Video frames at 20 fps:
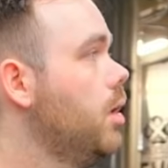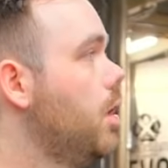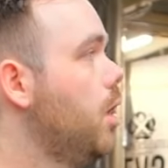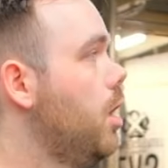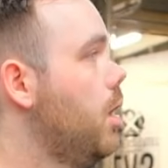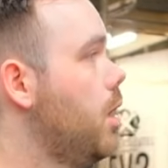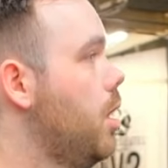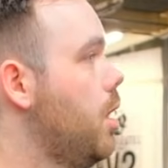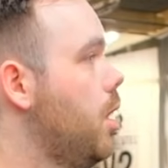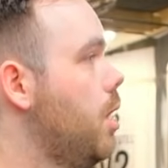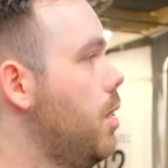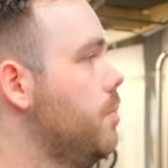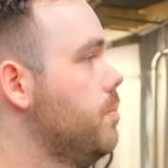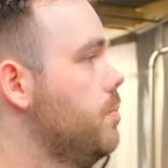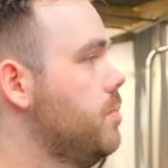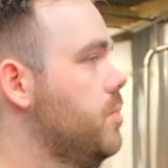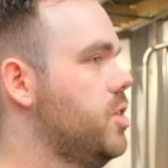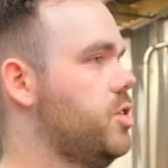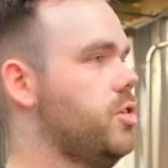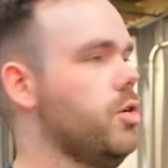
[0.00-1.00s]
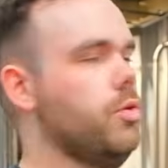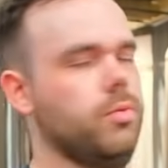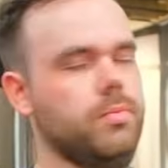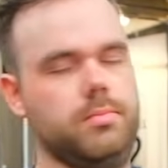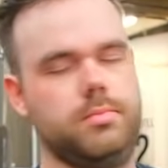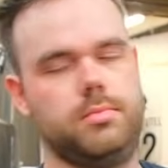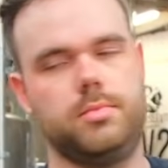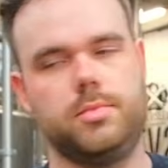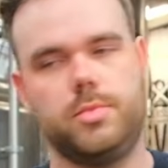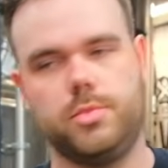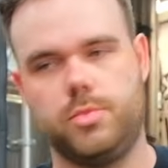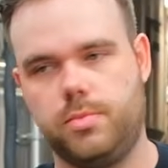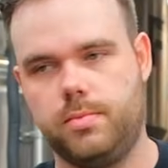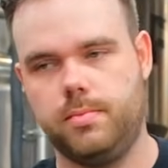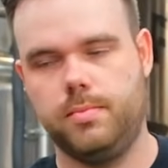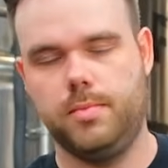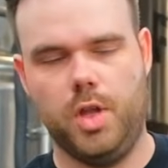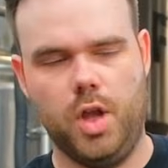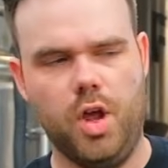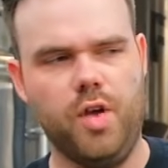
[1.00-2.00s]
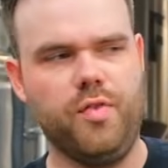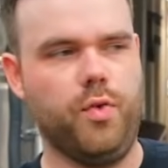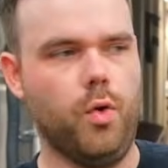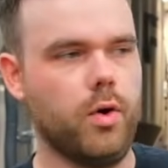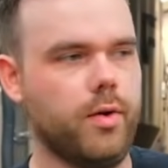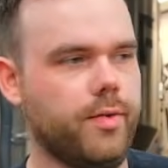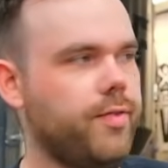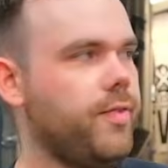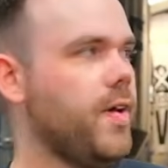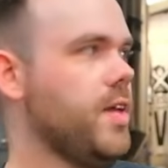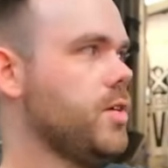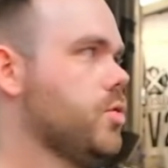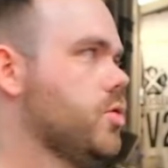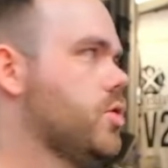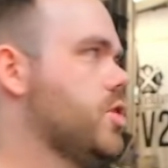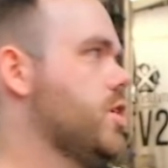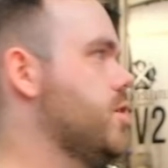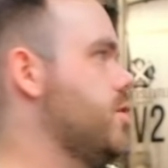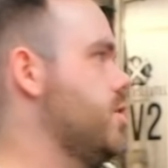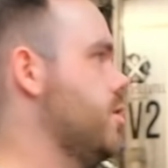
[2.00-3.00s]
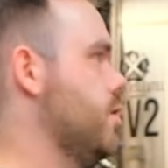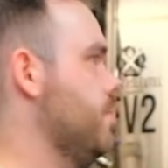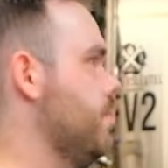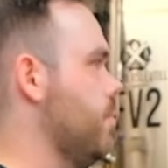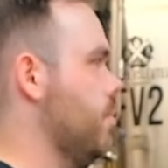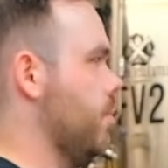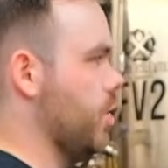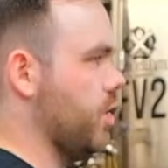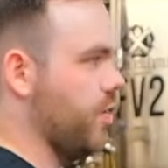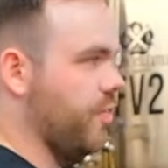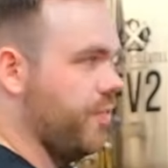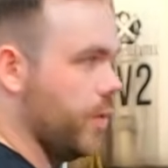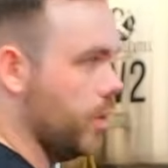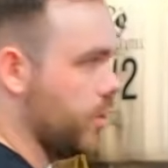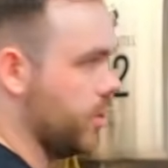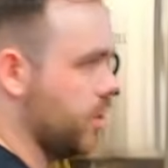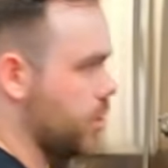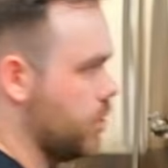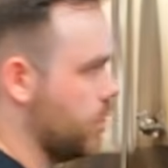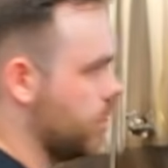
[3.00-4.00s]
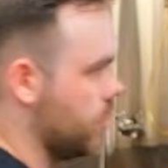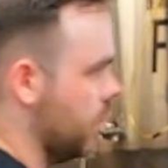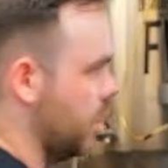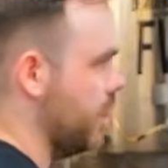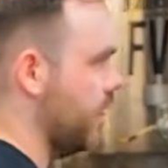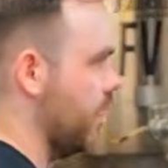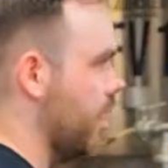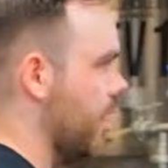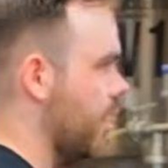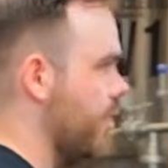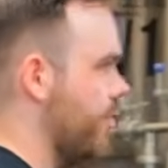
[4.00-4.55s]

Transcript: so a 4-vessel system, but the filter isn't really a